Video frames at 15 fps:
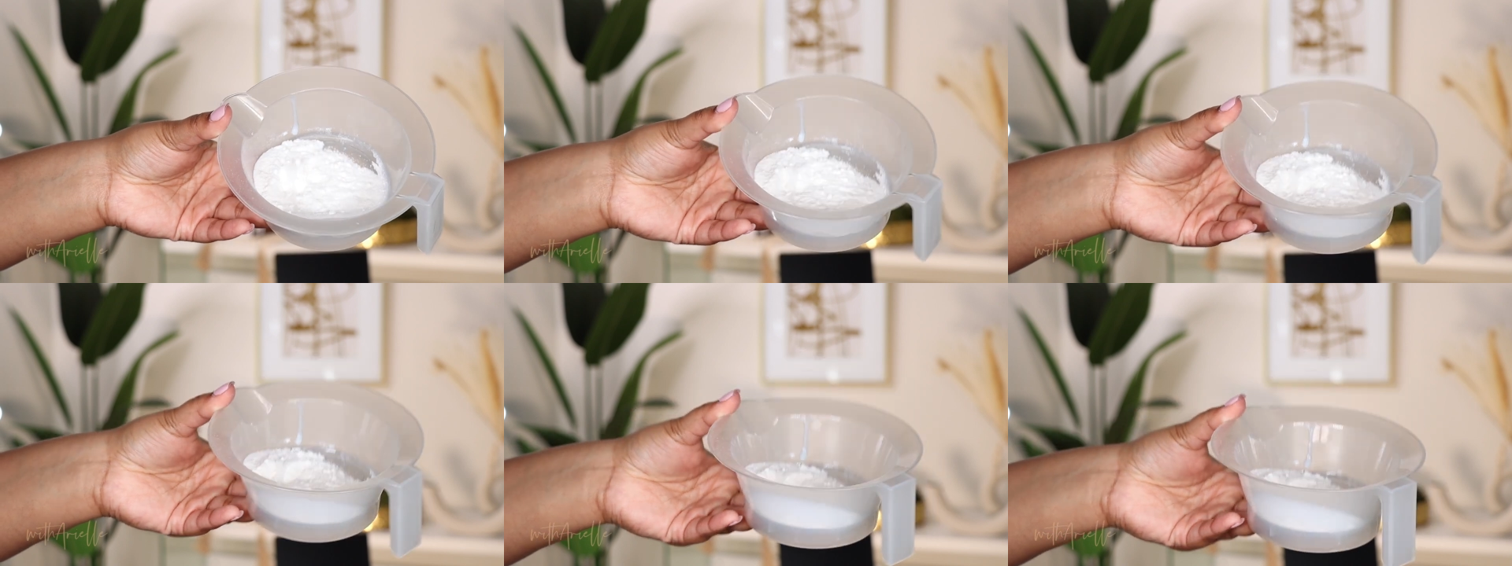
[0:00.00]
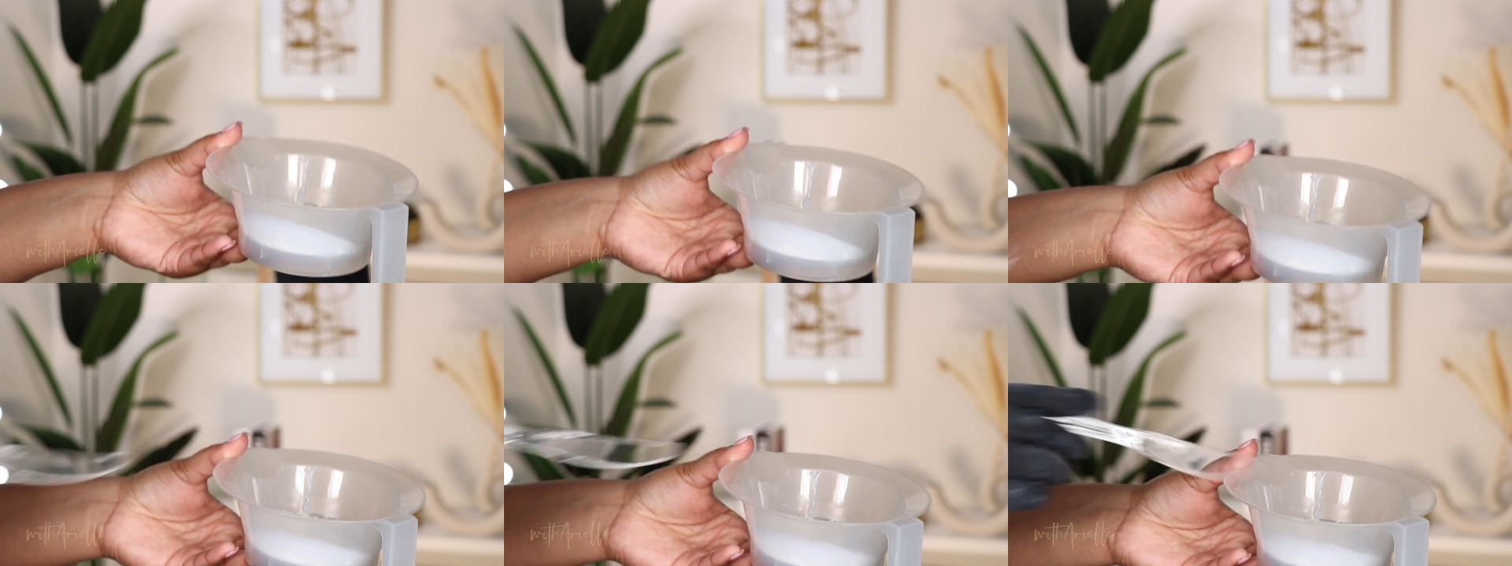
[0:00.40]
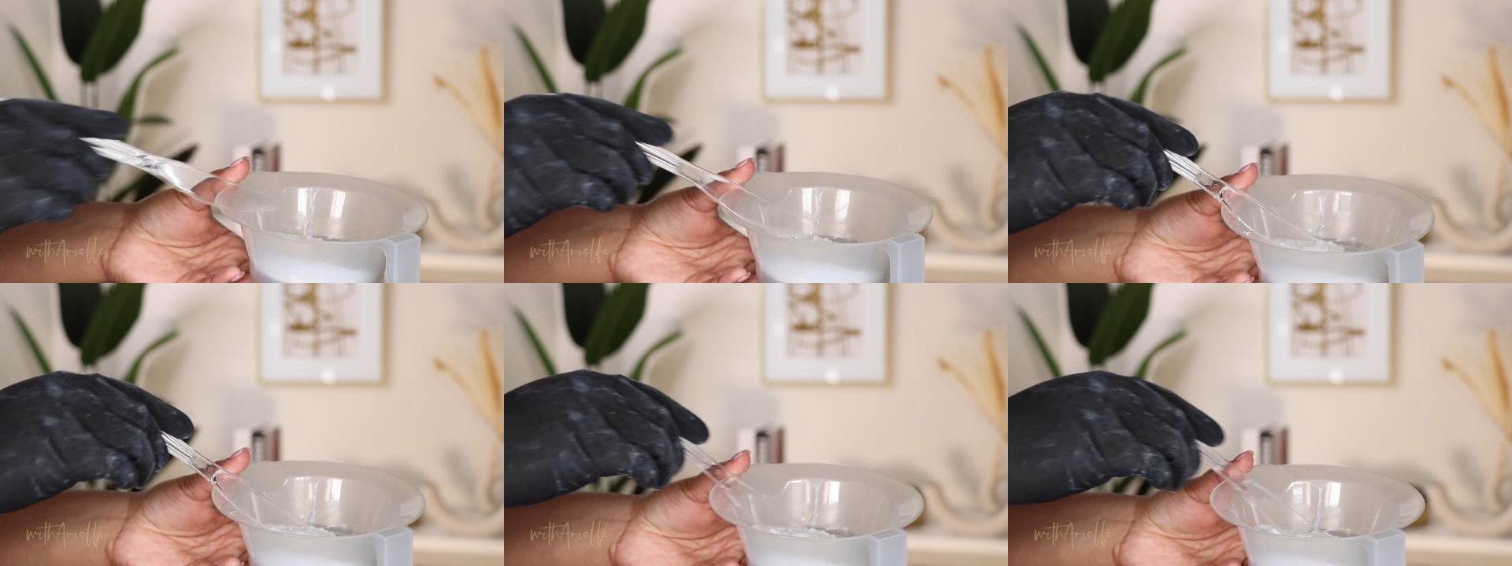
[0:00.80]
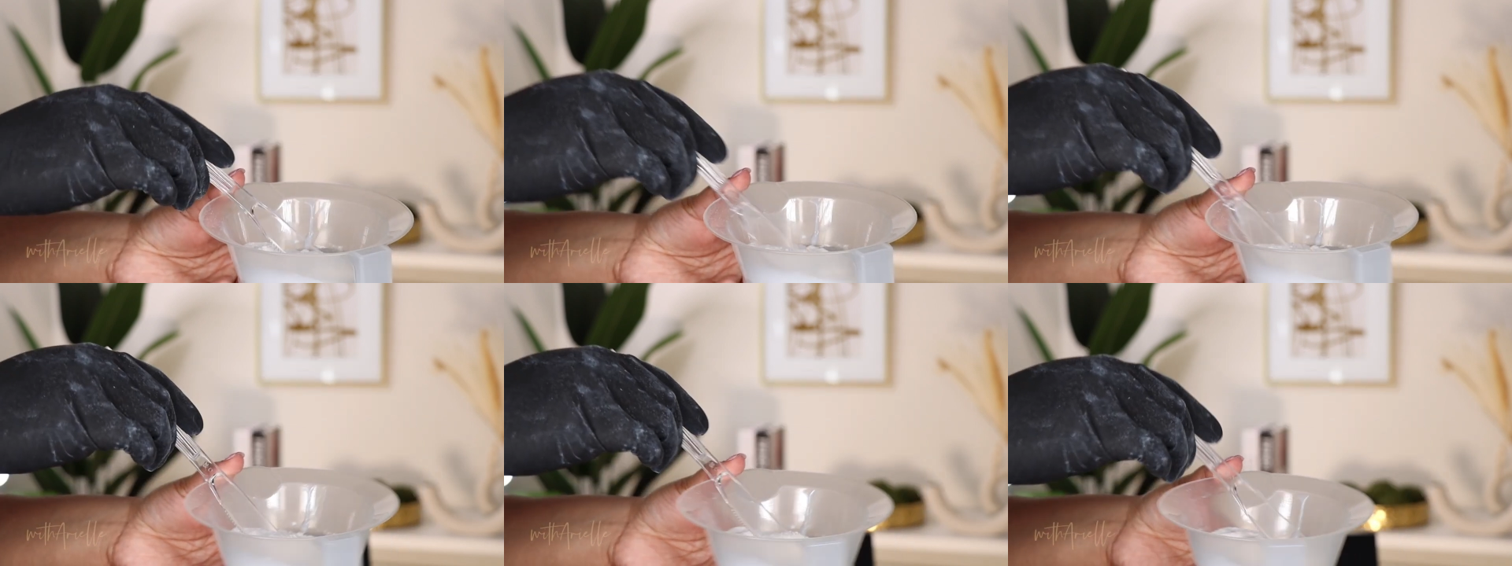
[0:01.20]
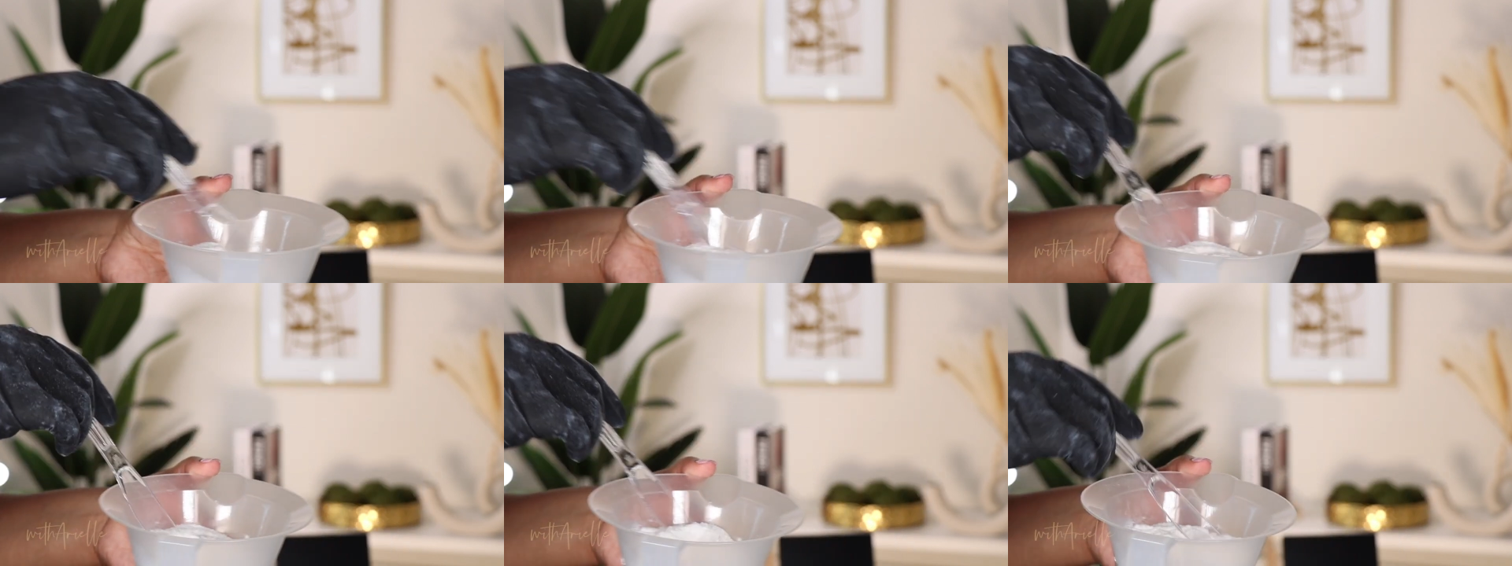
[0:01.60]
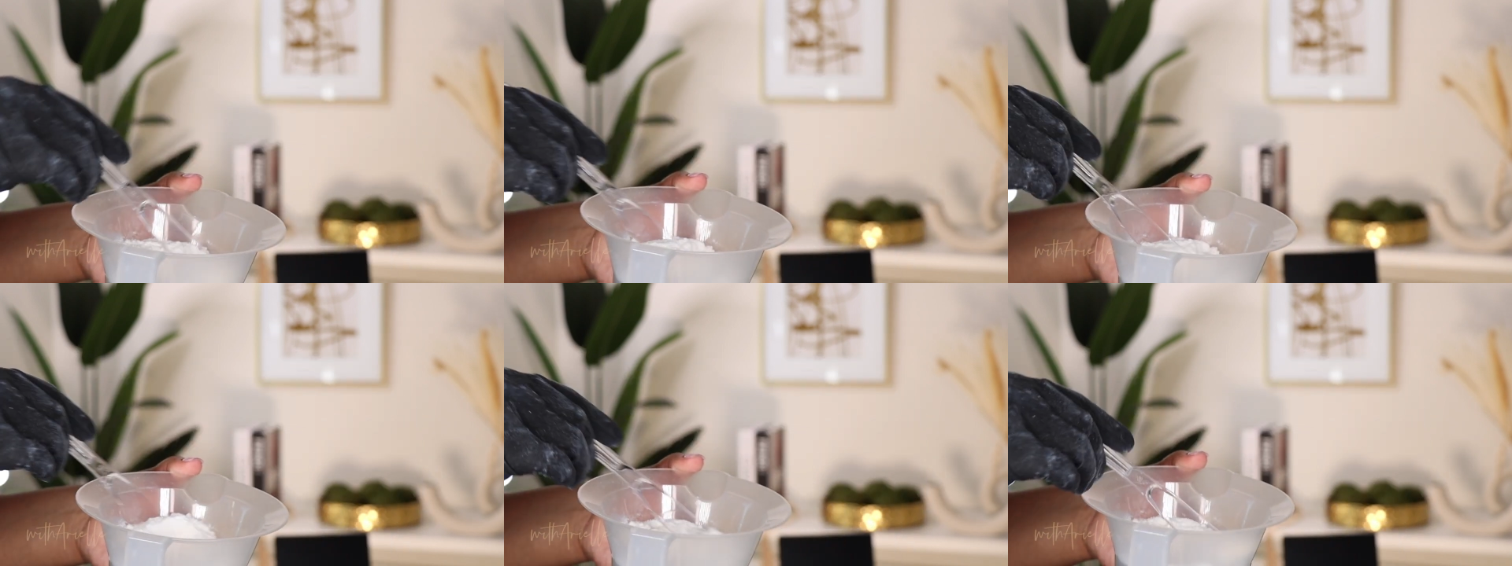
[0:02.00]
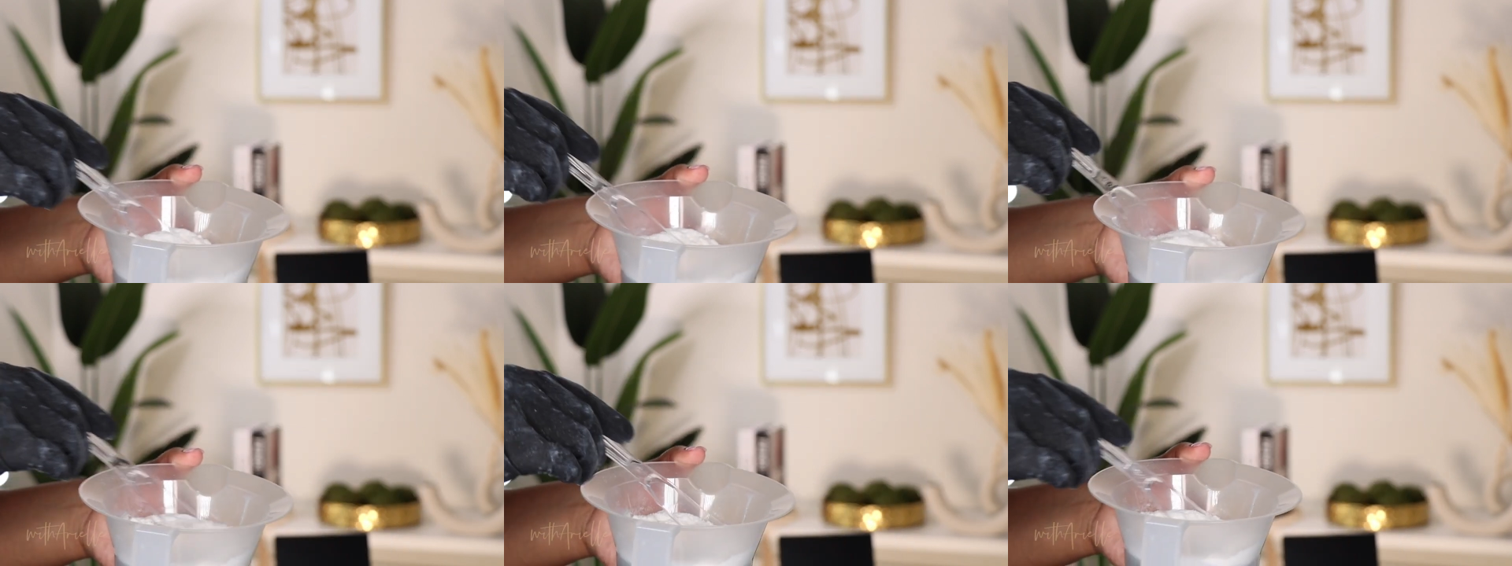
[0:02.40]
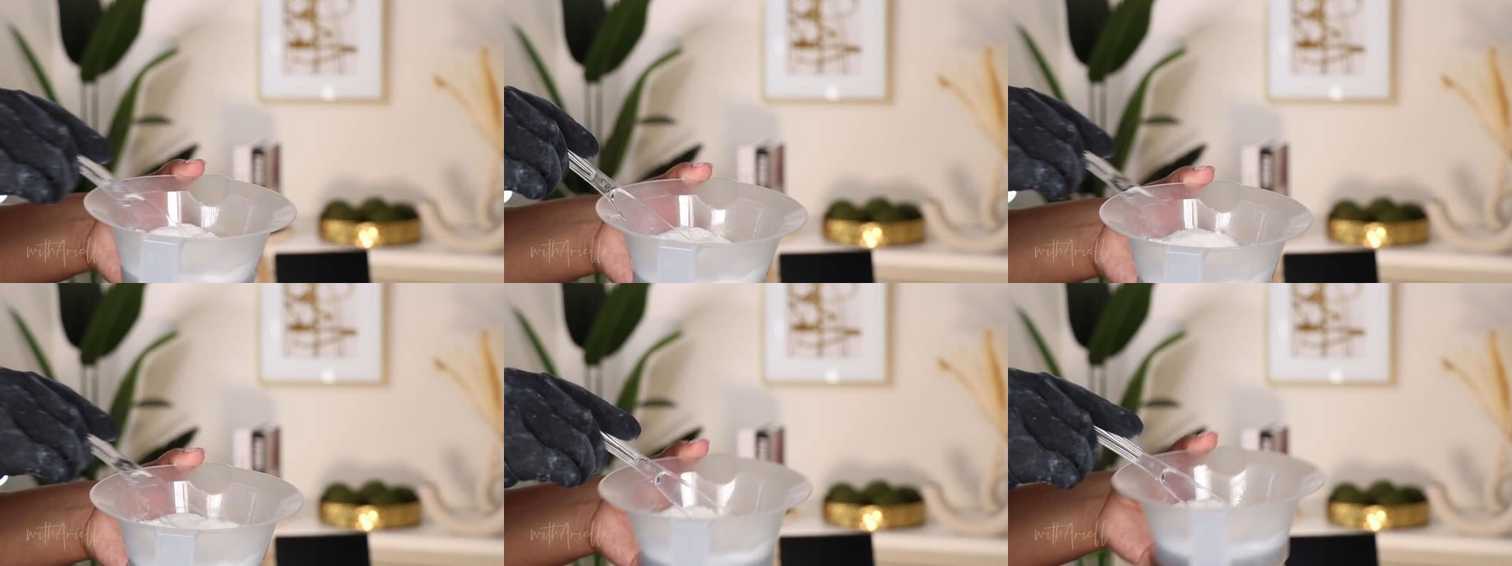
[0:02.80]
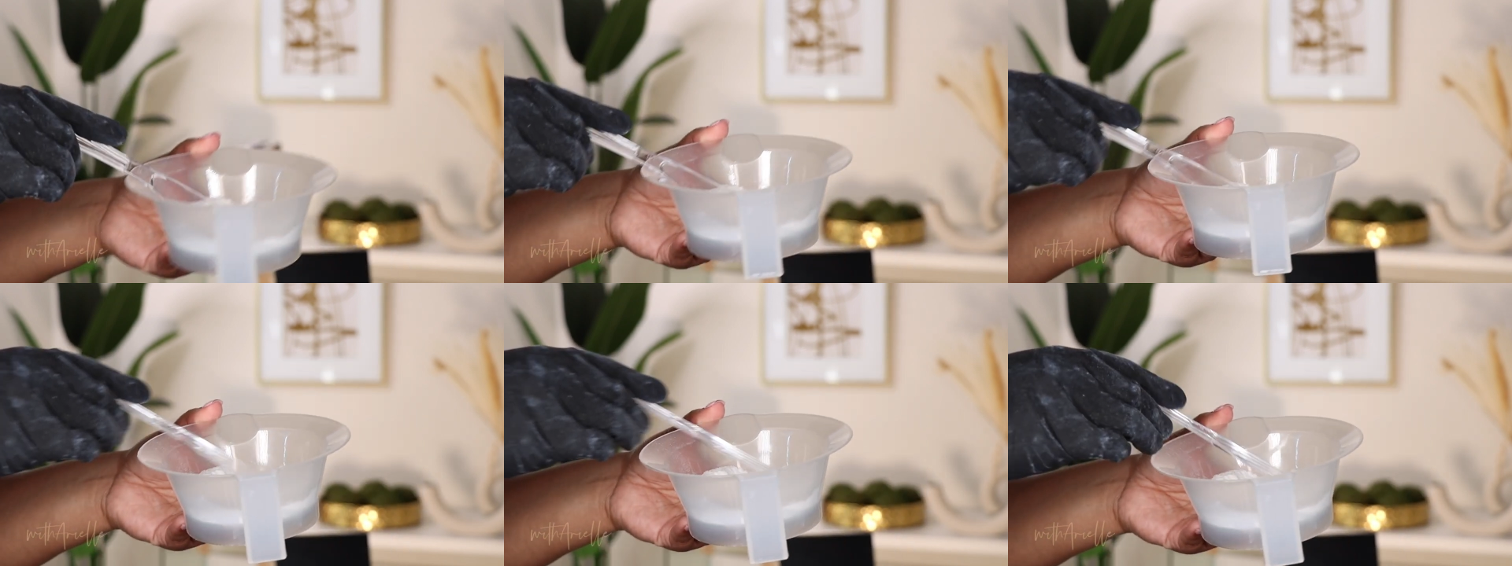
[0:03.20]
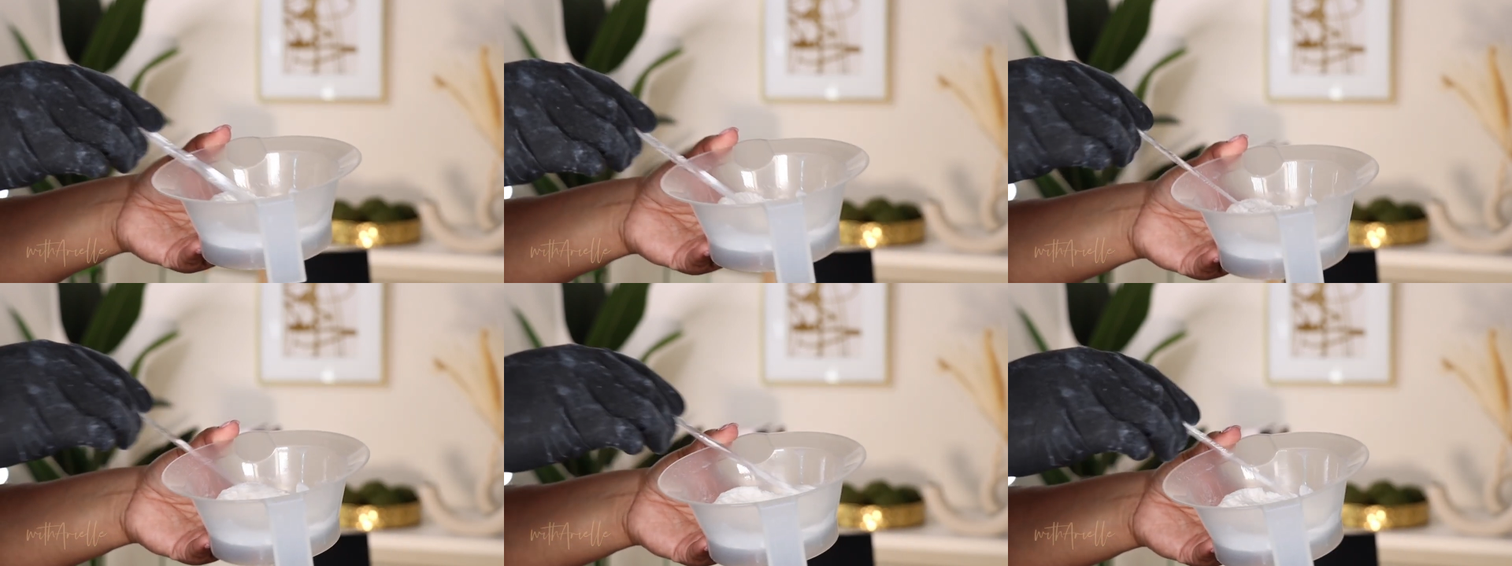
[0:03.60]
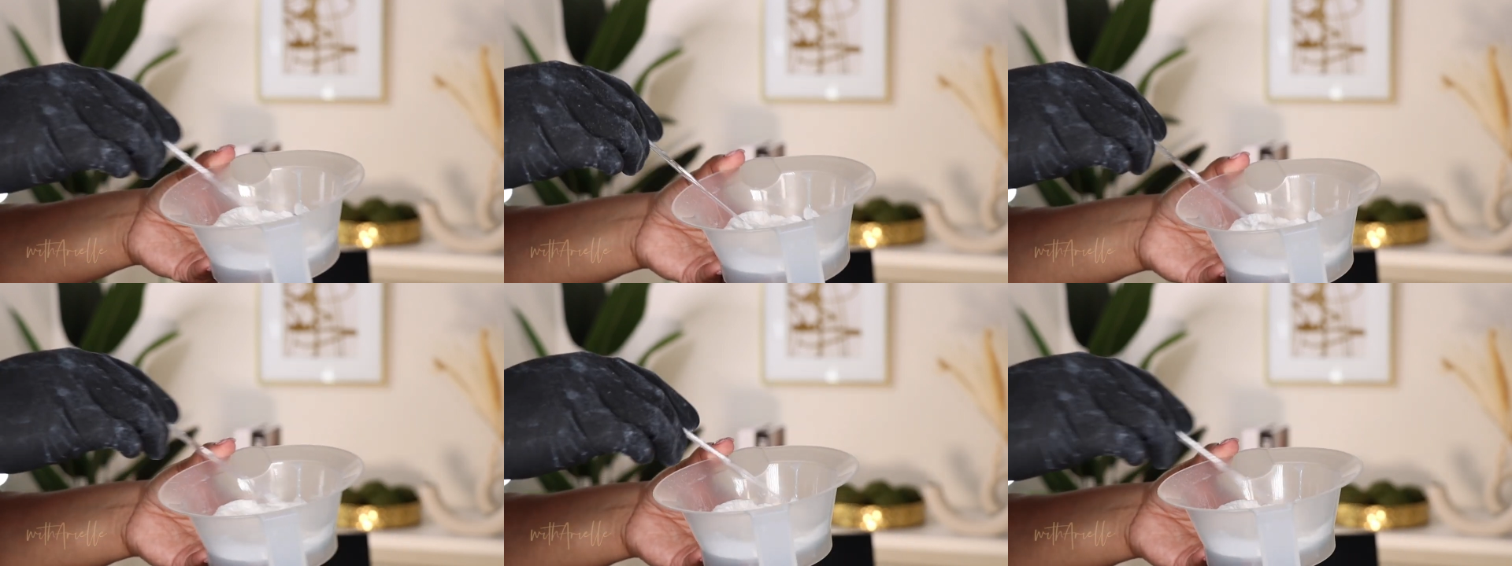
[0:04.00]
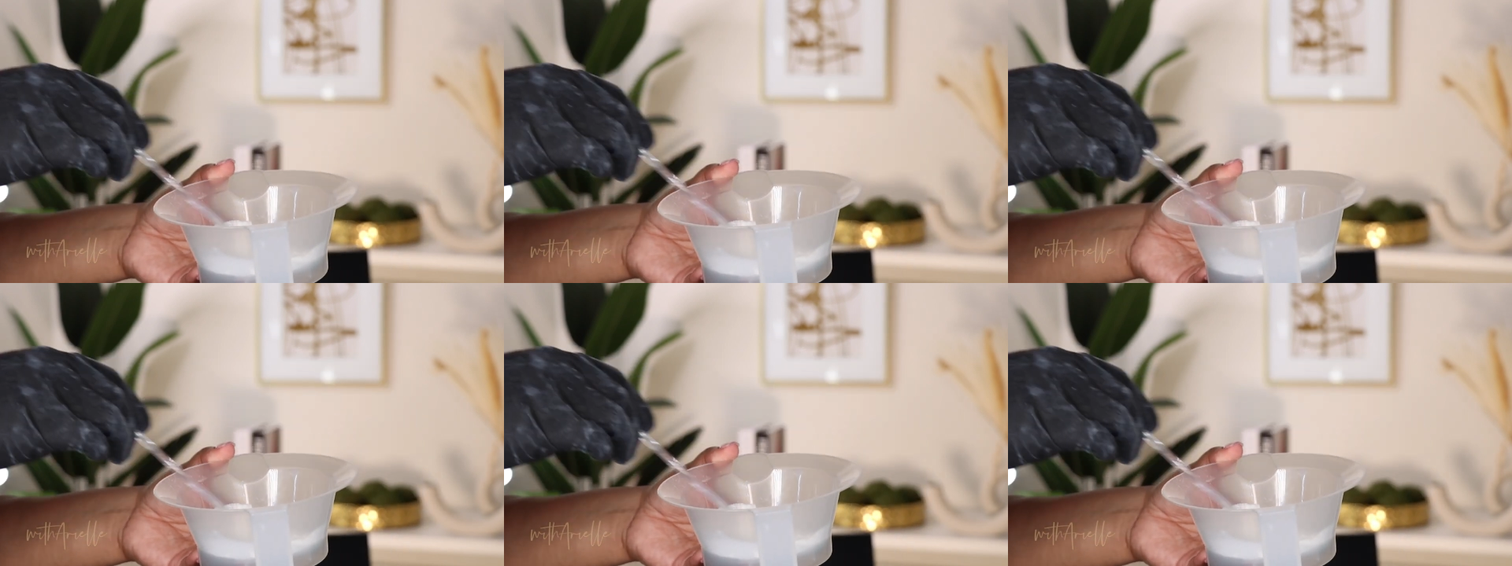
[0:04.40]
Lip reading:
No face is visible, so there are no lips to read.